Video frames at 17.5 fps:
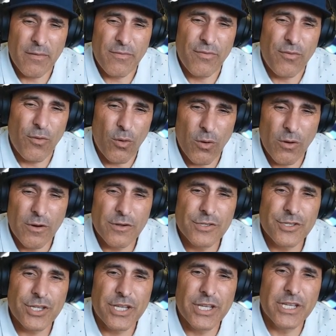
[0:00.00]

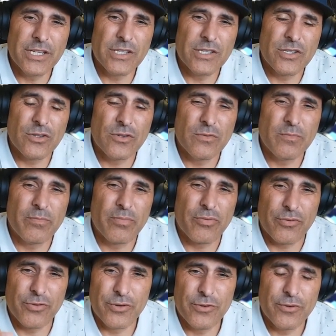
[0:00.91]
Forge into
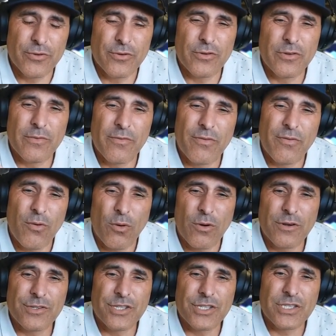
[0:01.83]
Brood.
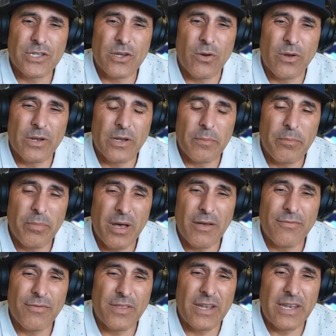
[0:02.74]
Forge is going to
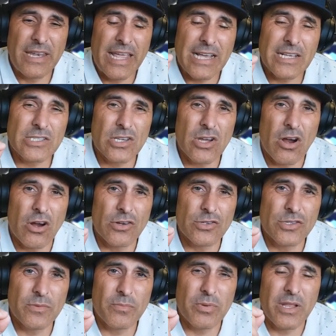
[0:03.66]
buff the next
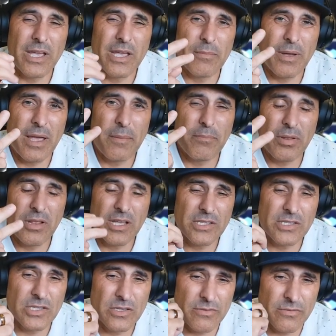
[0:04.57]
card you play by
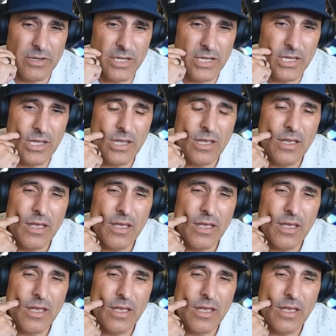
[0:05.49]
+3.